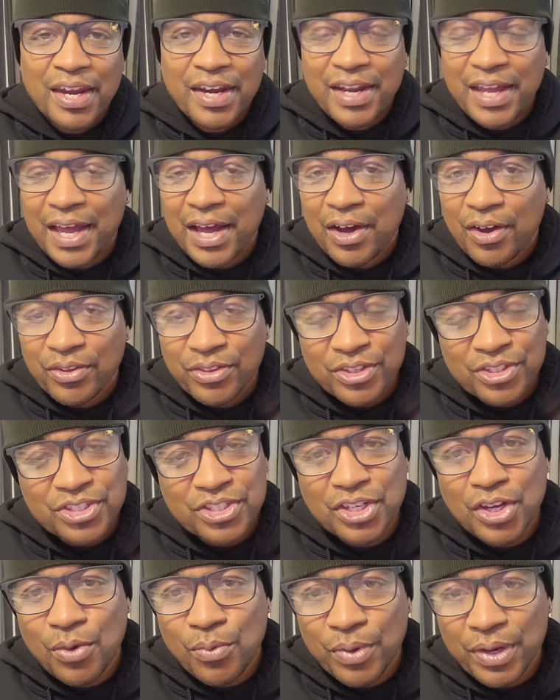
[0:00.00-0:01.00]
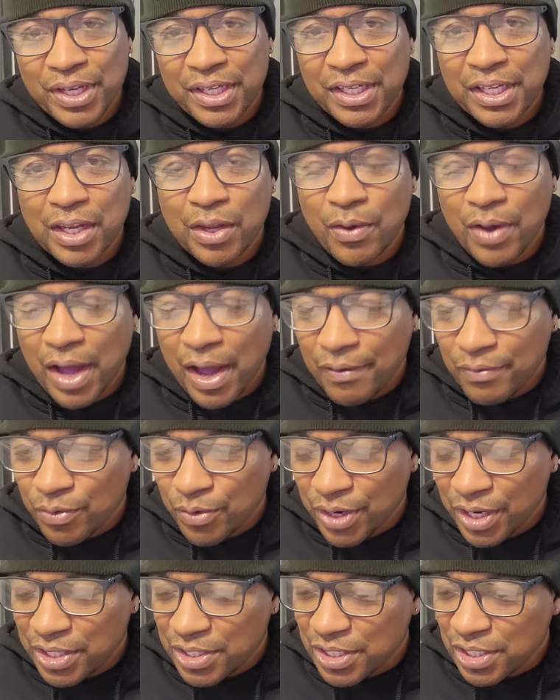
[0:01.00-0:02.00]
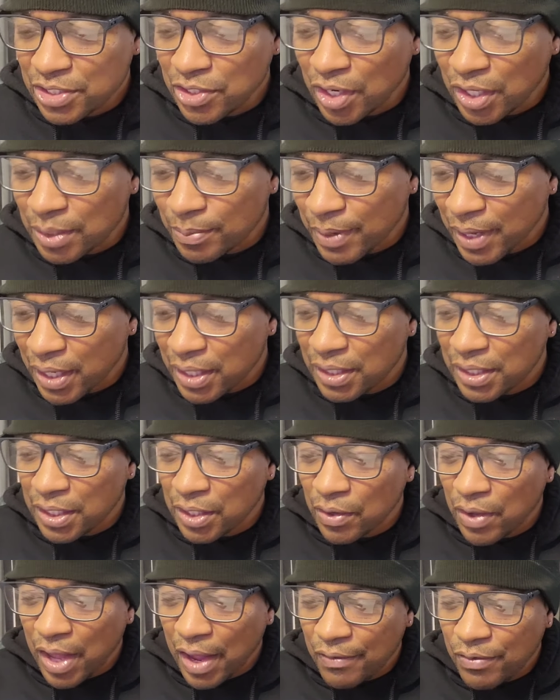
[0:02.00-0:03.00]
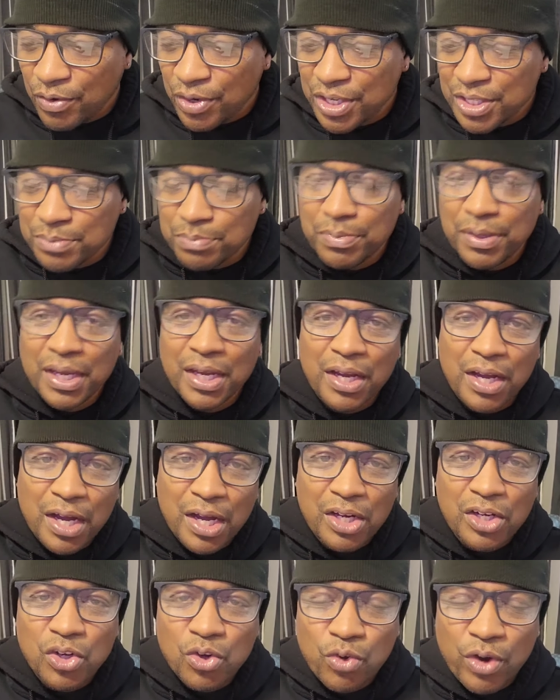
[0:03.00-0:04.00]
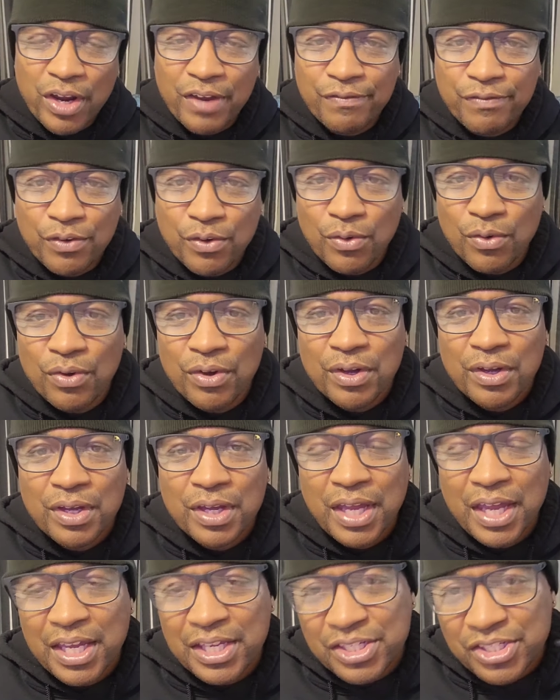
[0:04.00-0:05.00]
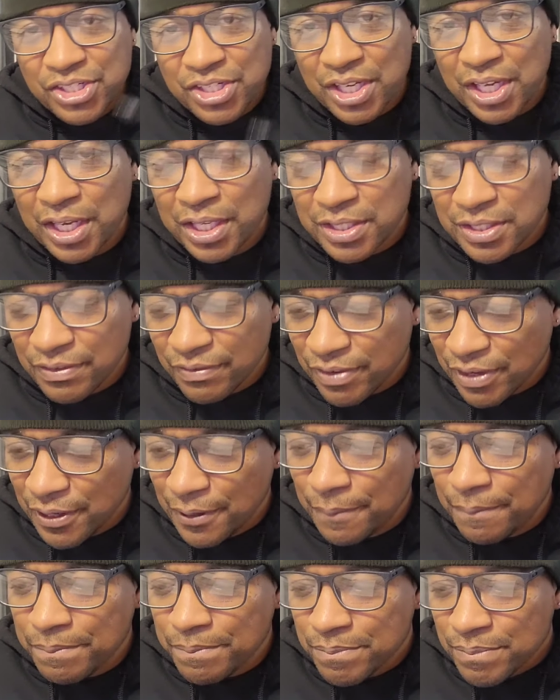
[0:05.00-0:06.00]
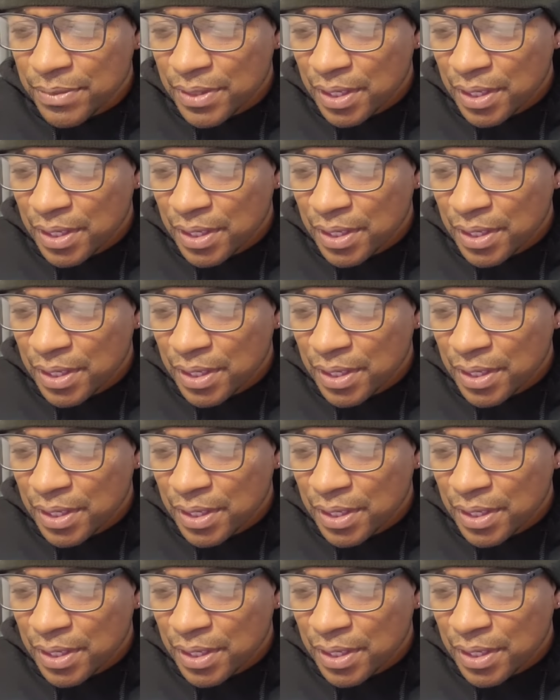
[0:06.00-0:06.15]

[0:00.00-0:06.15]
Now, the stuff with Canelo Alvarez, he talked about Canelo Alvarez being ungrateful and jealous of him.